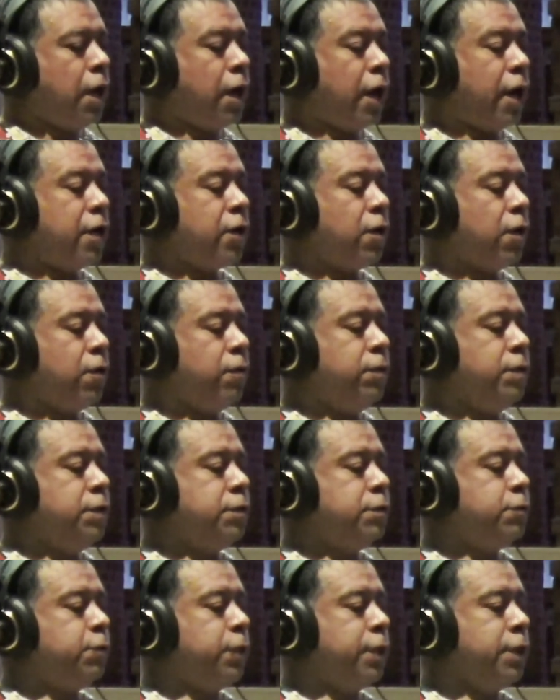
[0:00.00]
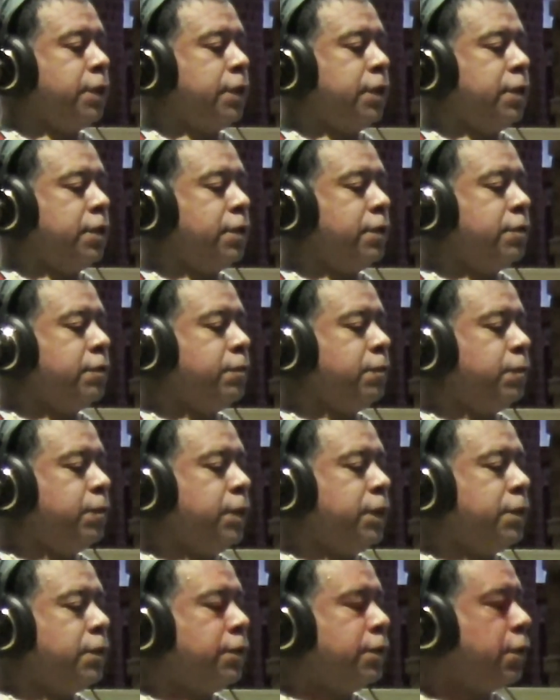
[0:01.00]
I always went in
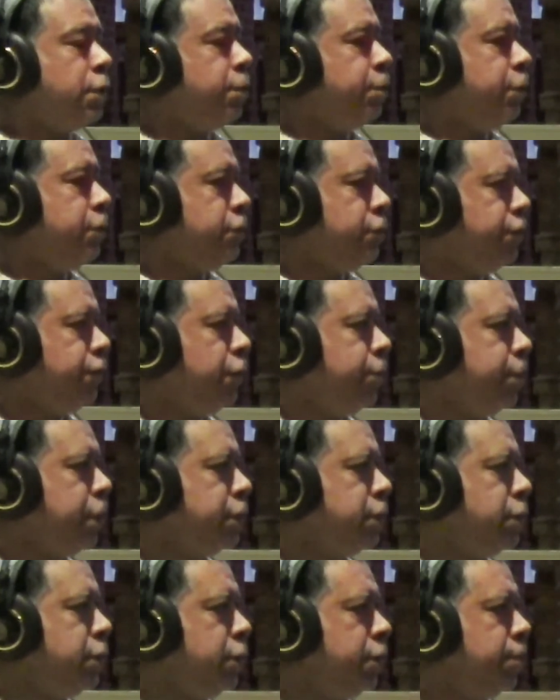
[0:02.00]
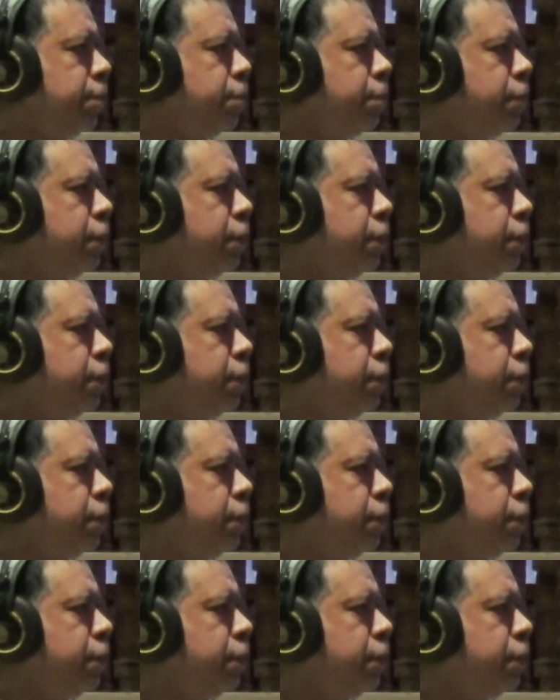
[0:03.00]
with another person from my team,